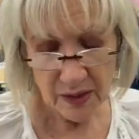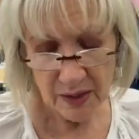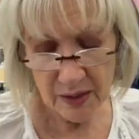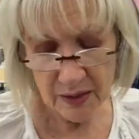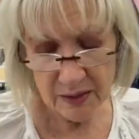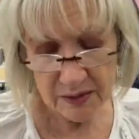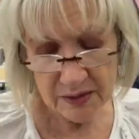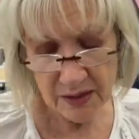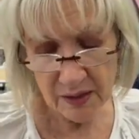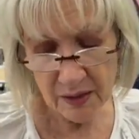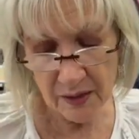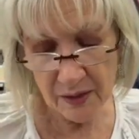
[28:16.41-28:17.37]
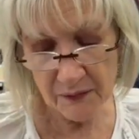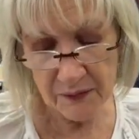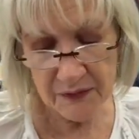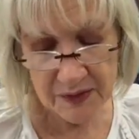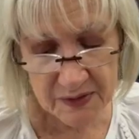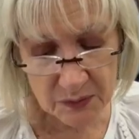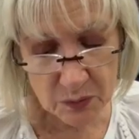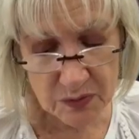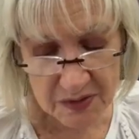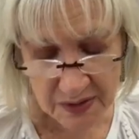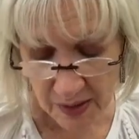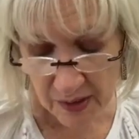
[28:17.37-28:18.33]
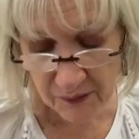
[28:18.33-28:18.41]
and this will
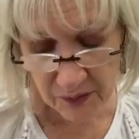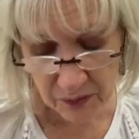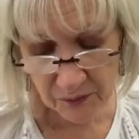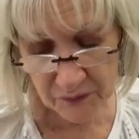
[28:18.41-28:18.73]
save you,